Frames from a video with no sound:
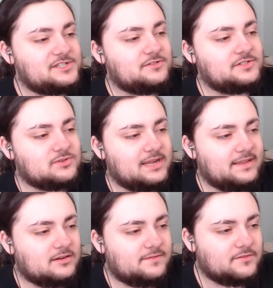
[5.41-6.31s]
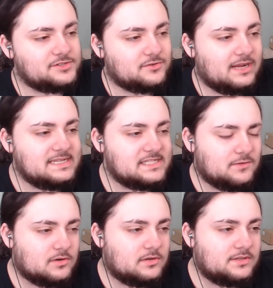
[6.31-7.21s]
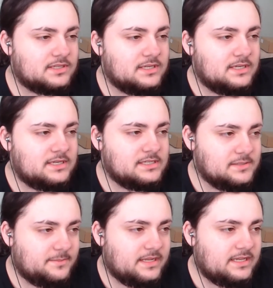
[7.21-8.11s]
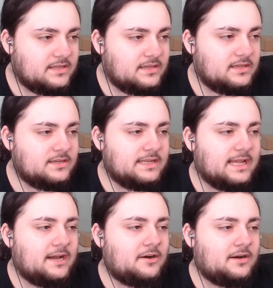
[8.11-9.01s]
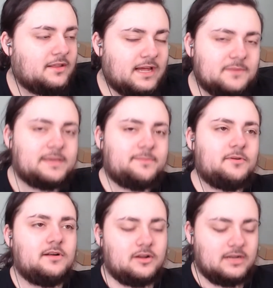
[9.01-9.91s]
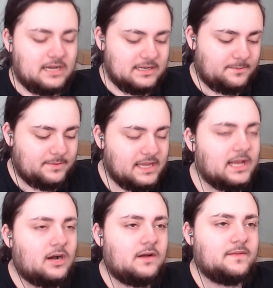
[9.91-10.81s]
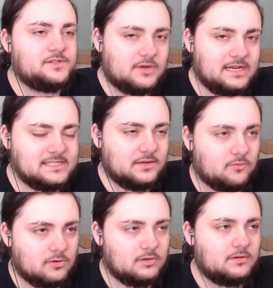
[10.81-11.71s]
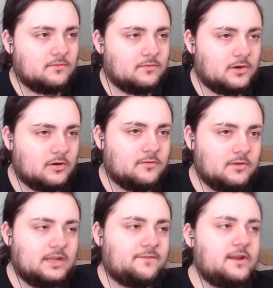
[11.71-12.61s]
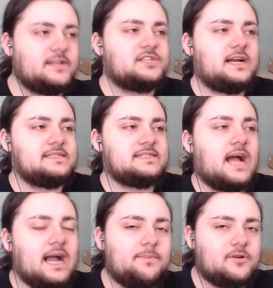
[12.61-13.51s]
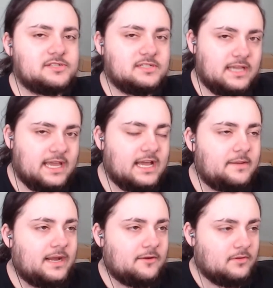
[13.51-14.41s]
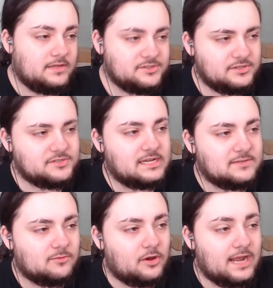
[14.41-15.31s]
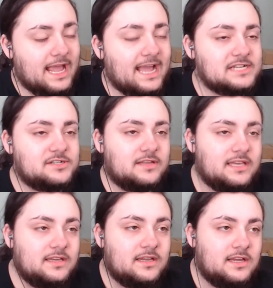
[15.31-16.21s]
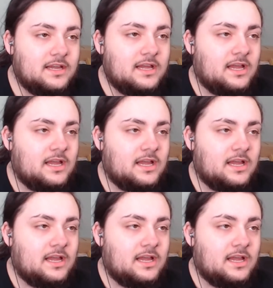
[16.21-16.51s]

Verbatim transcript: official trailer for Jurassic World Dominion. Now, a lot of people are not big on the Jurassic World current running franchise. I personally am. I really enjoy Jurassic World. I actually